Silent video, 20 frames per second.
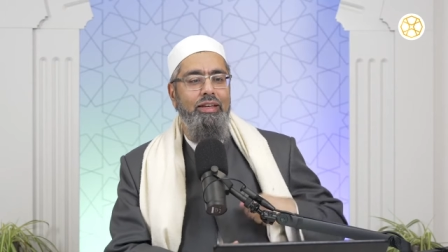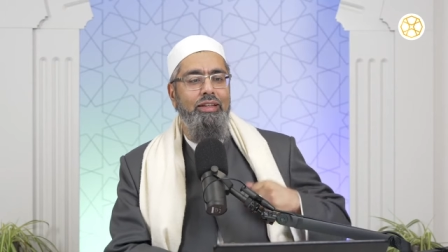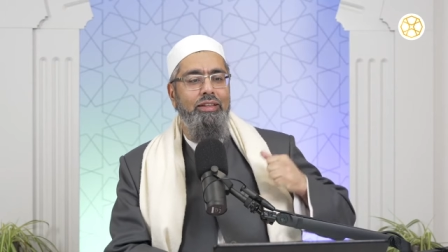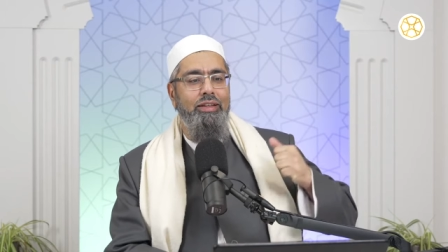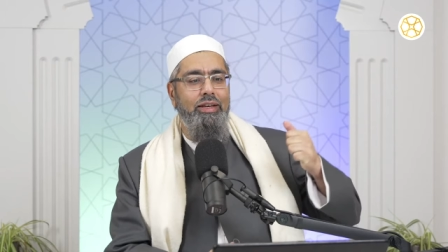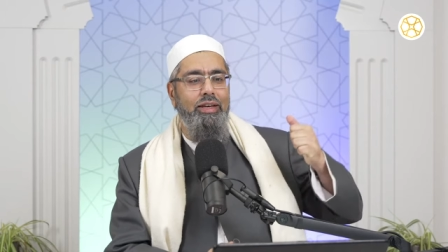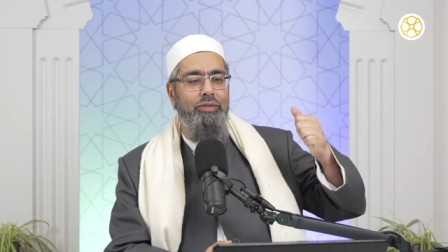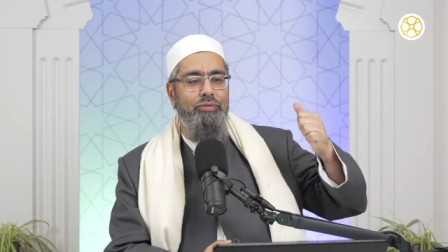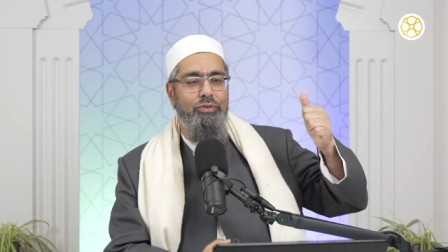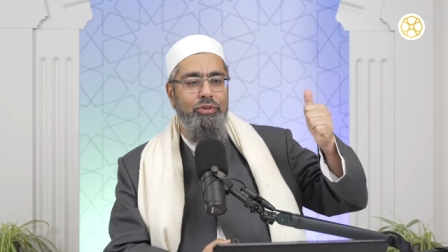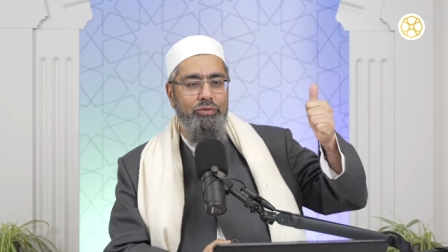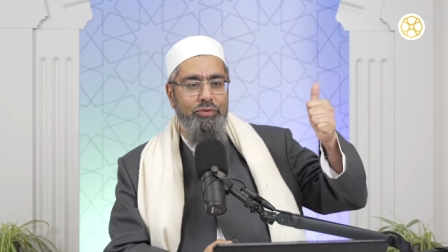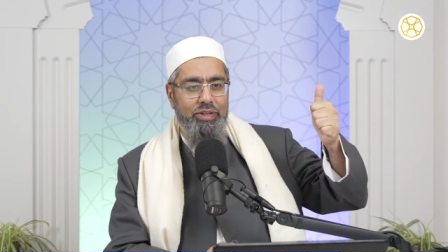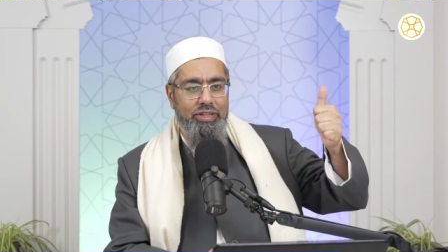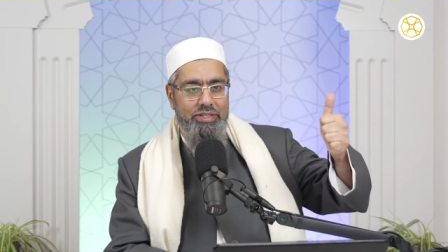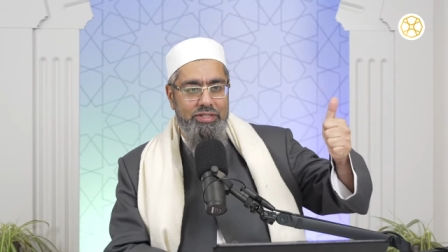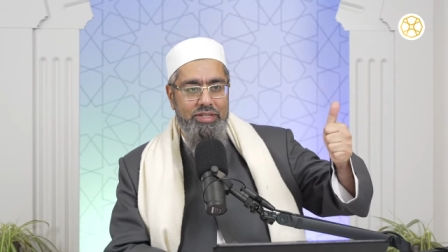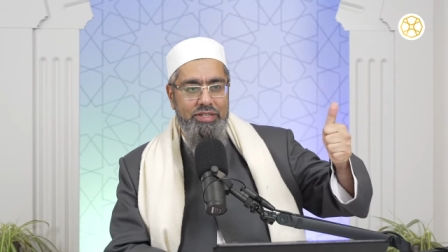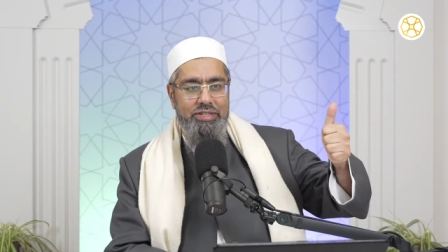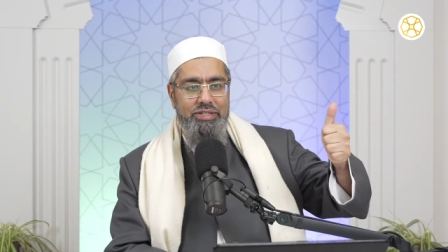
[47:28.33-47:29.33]
the gift of
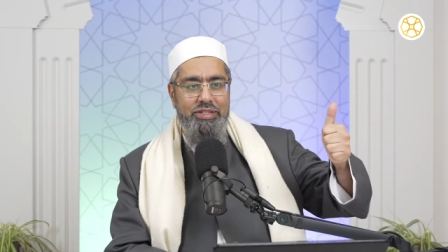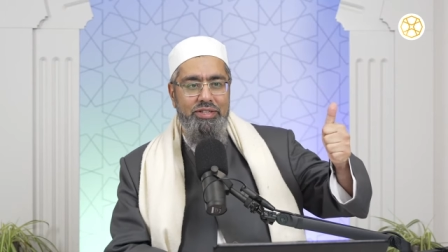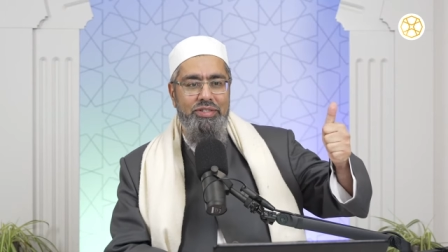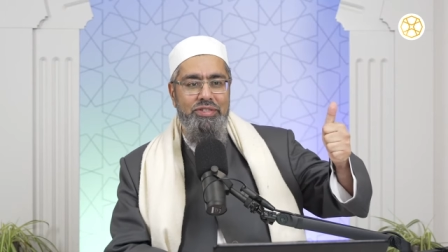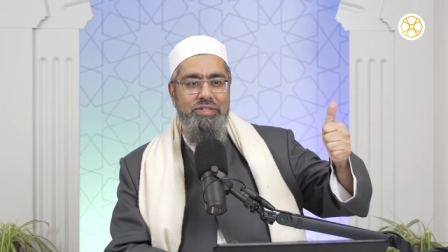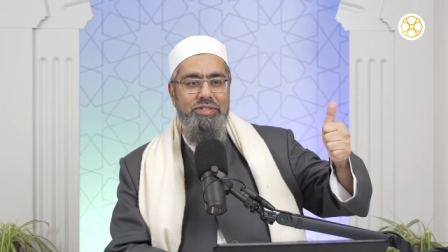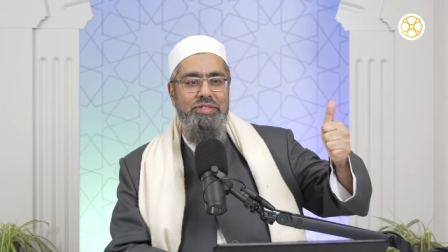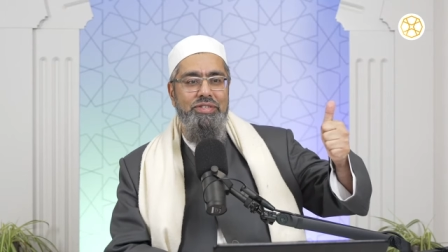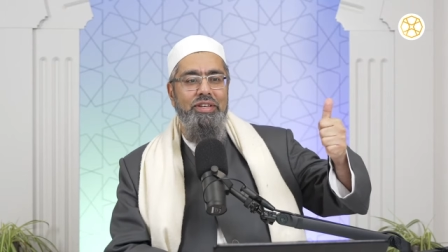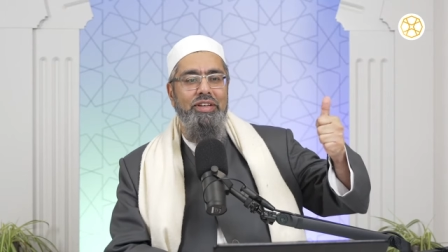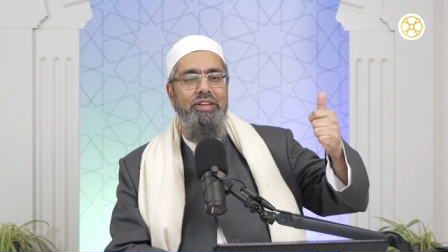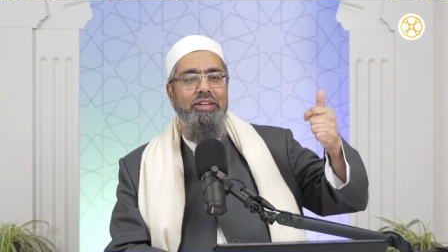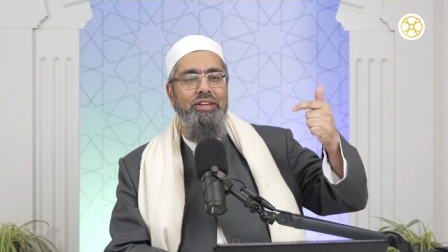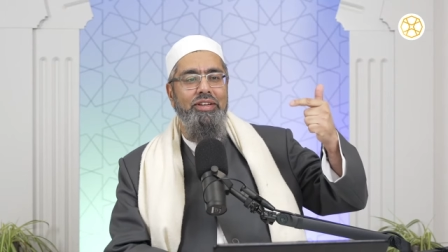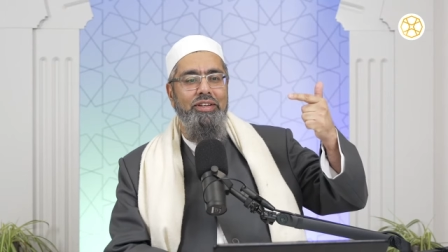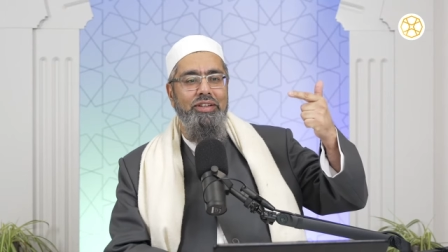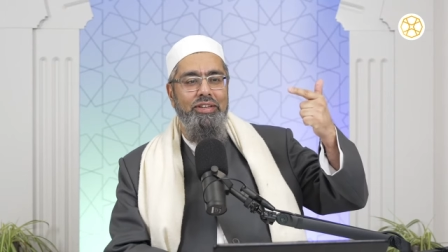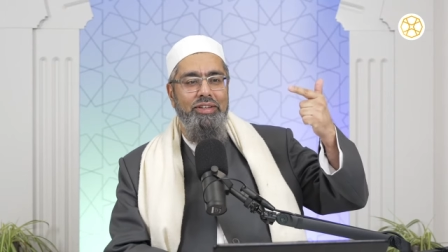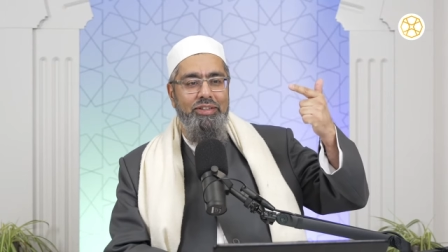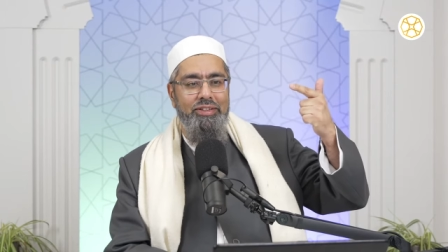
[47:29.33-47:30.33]
existence,
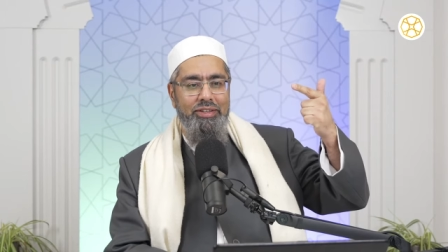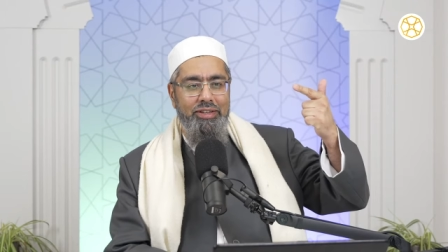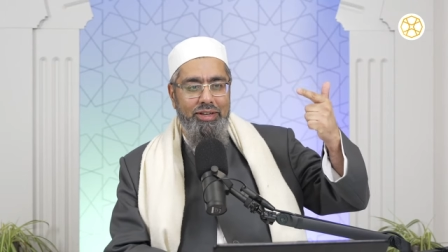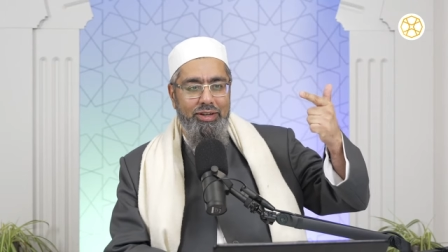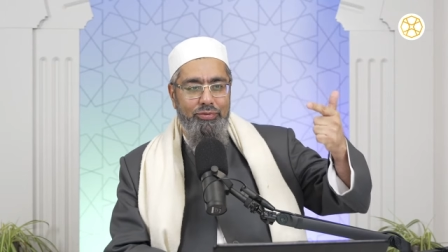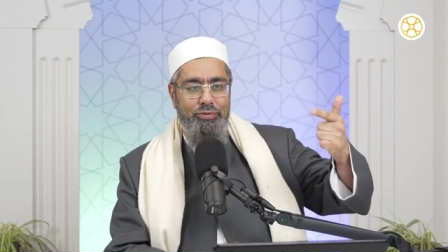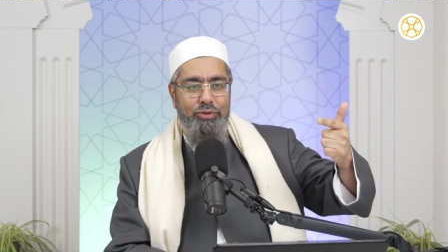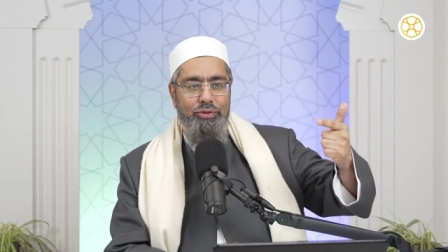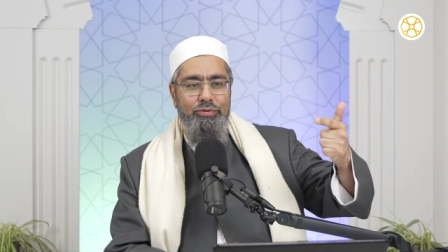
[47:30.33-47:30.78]
the gift